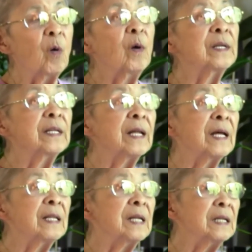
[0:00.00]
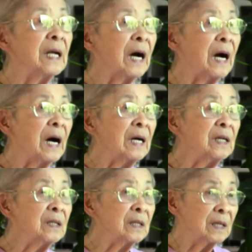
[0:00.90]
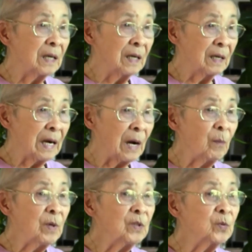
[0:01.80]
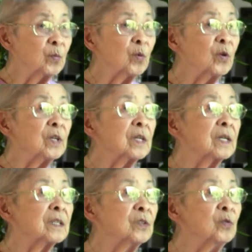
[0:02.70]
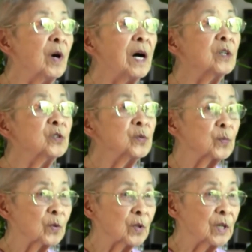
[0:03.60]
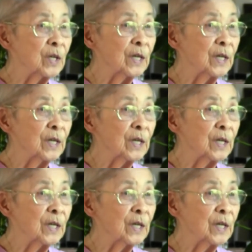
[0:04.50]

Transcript: Oh, and then I went to work, do housework,